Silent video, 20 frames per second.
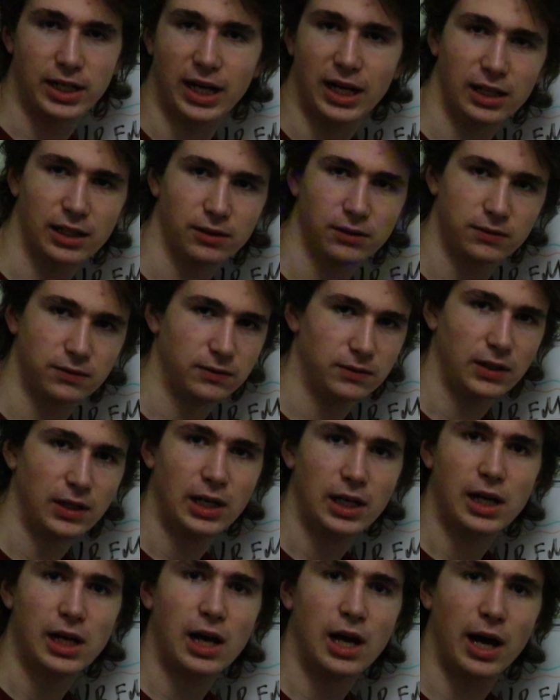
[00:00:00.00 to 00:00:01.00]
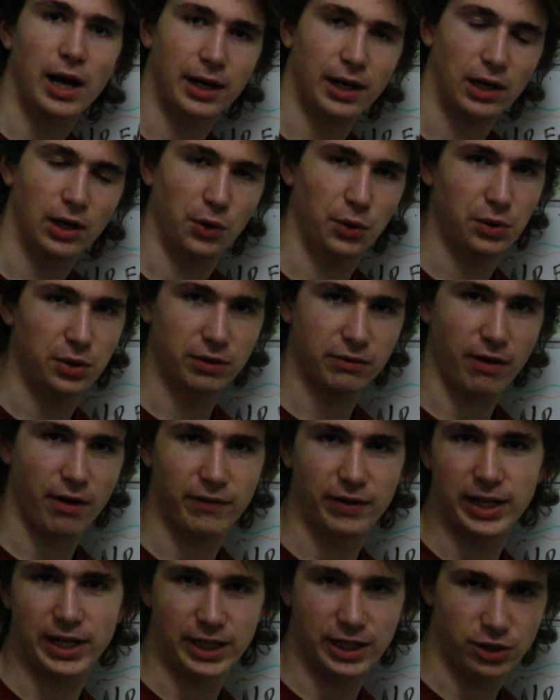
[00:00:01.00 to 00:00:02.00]
health, and a load of
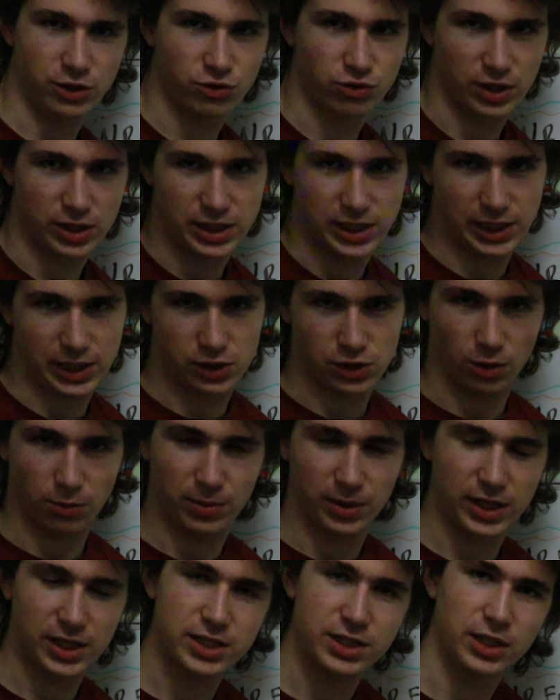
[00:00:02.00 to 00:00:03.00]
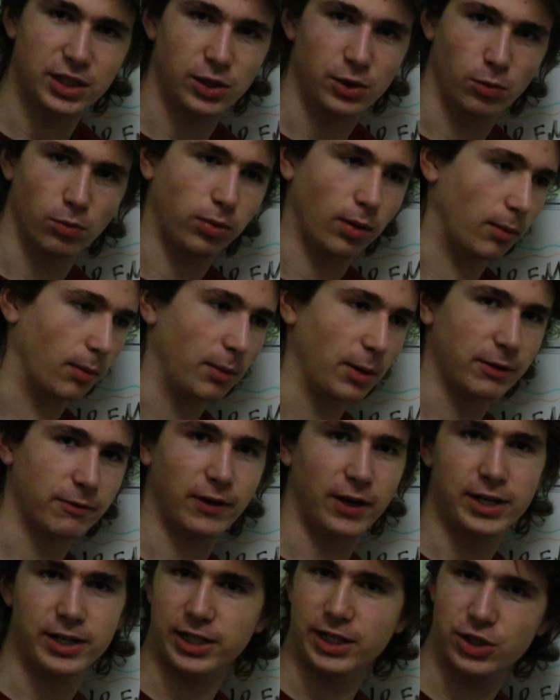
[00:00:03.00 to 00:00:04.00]
other interesting topics that you'll probably
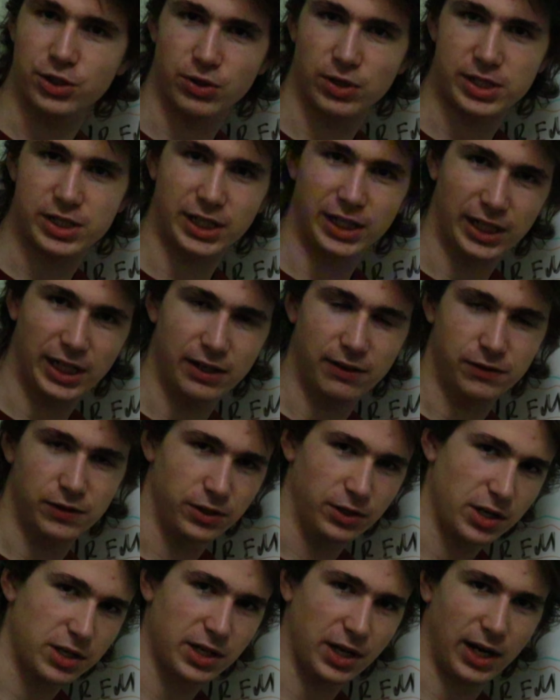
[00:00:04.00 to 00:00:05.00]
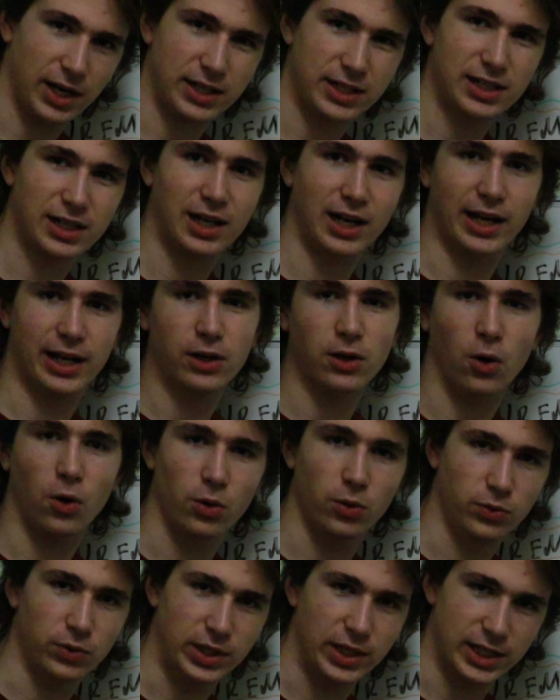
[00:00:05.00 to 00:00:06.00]
find interesting if you decided to click
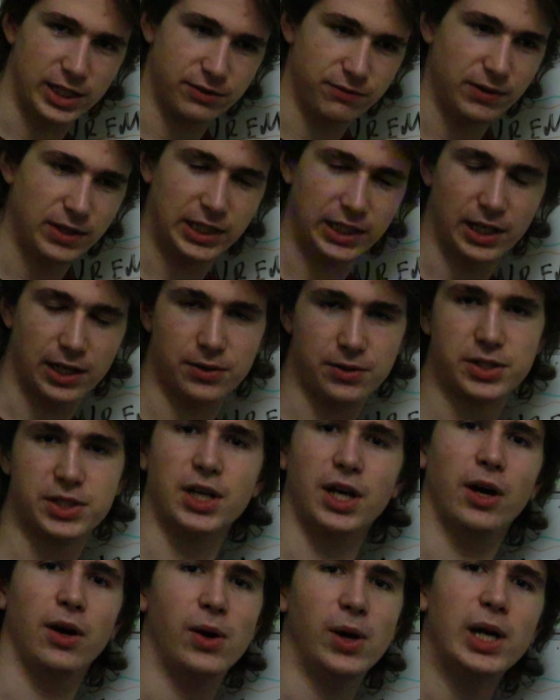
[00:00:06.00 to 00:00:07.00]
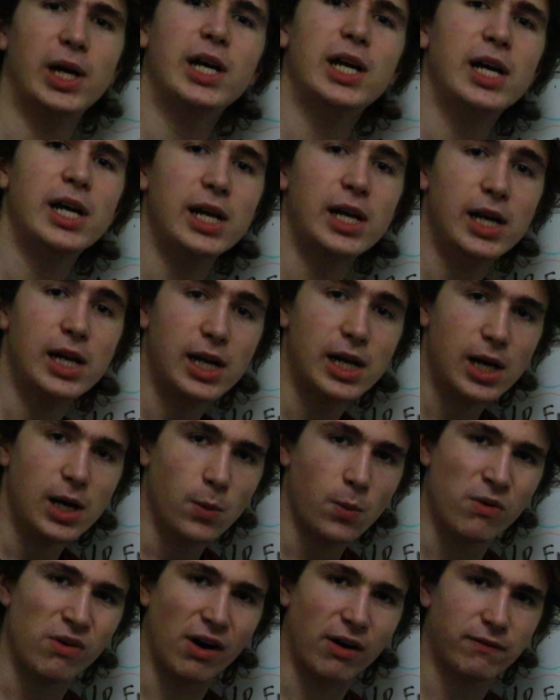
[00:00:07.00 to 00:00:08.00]
on this video. So,
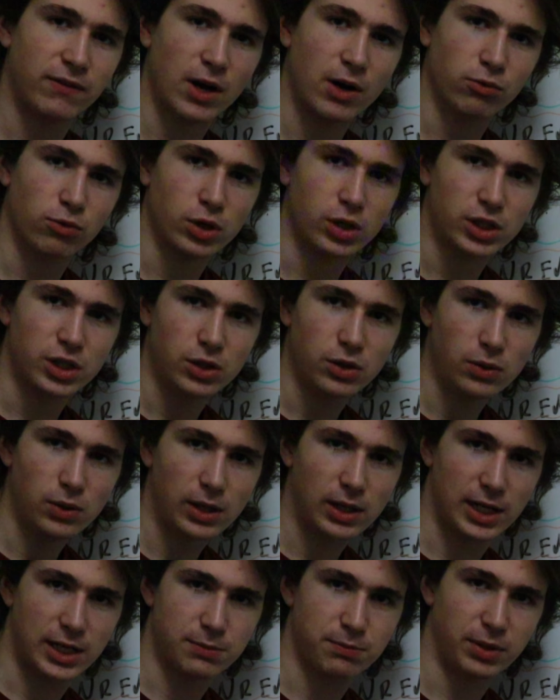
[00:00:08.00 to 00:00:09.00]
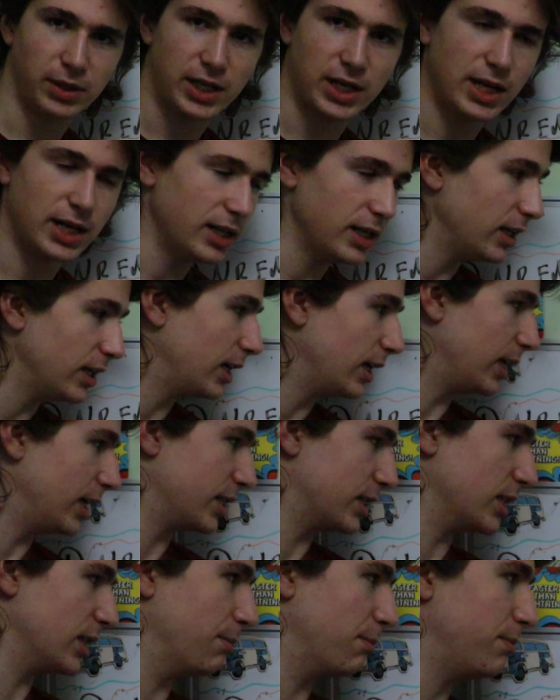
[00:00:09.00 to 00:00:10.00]
without further ado, let's begin
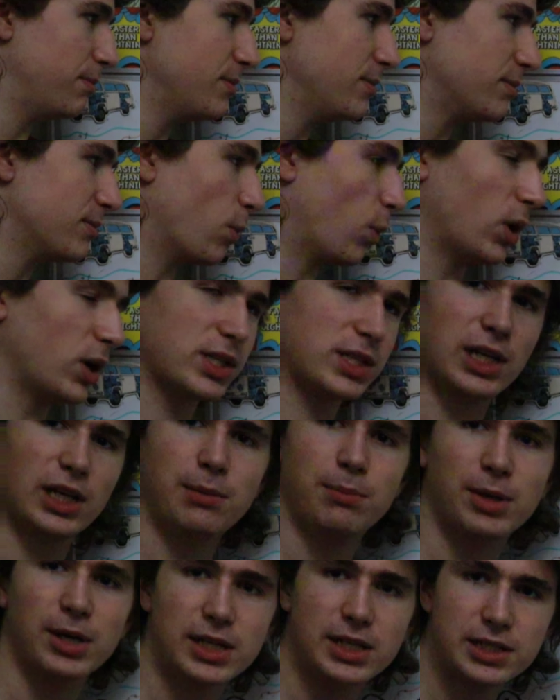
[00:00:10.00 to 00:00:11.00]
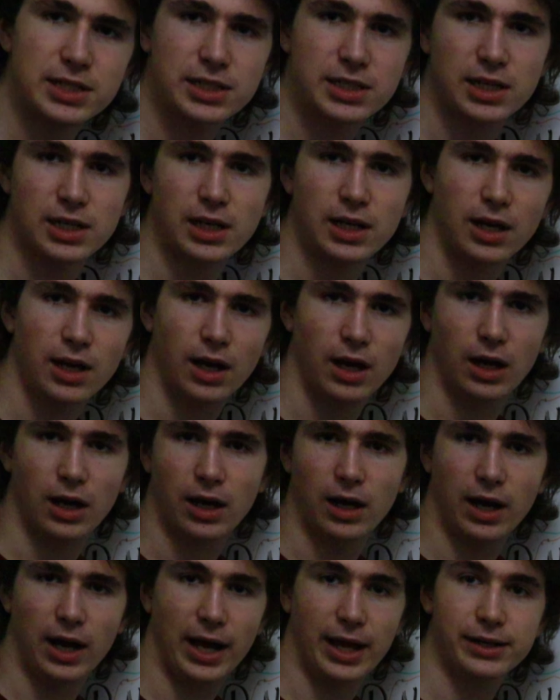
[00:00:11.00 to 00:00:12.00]
into what sleep is,
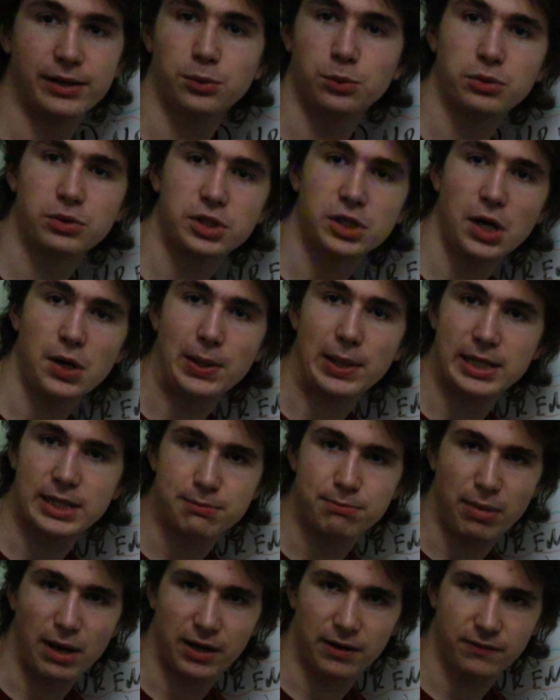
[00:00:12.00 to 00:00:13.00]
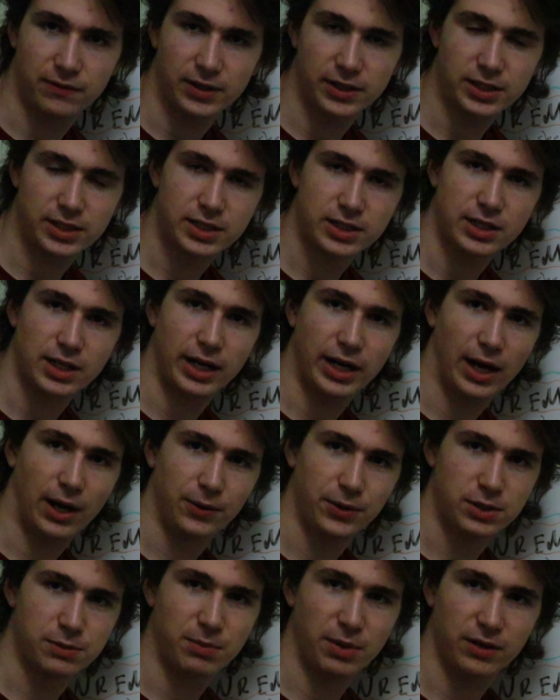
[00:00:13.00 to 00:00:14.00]
and also its benefits and how
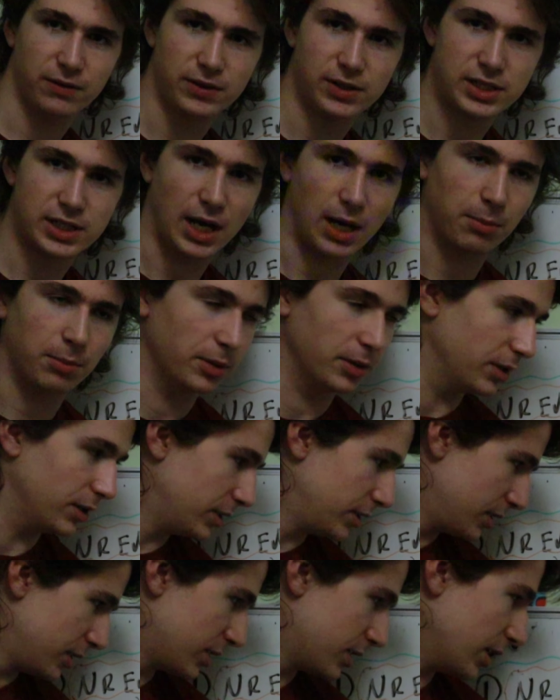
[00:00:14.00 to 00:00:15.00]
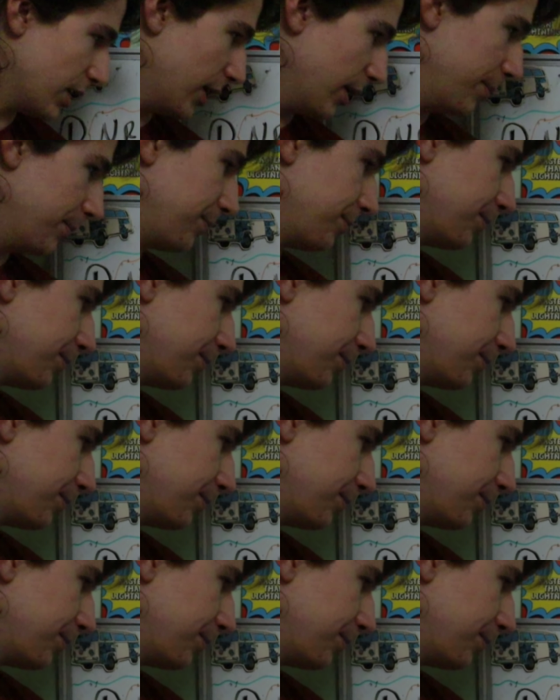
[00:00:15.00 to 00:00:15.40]
these benefits happen. So,